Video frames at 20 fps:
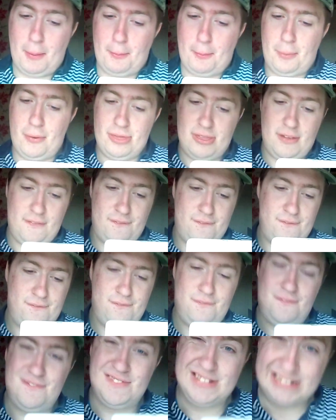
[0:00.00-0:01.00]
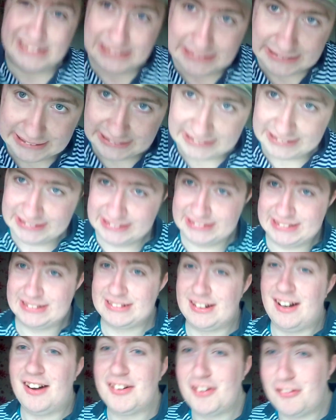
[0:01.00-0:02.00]
but it's
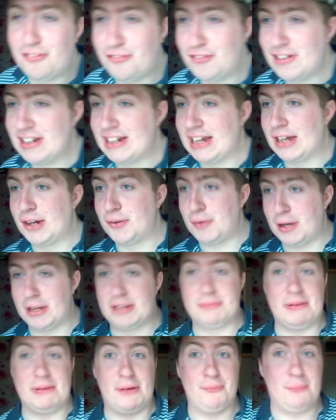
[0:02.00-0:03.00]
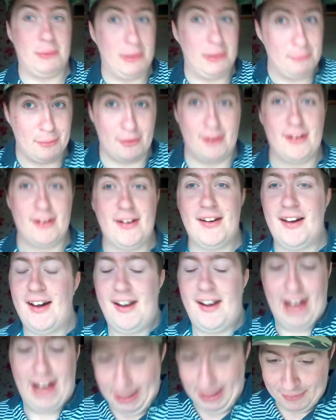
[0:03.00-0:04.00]
kind of freaking creeps me up a bit. But
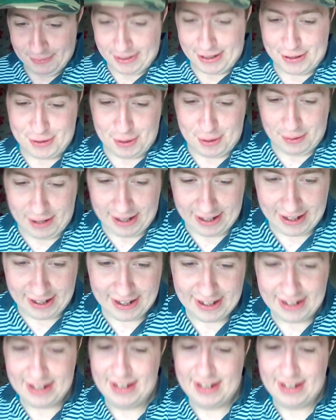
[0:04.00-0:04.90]
I'm gonna do it.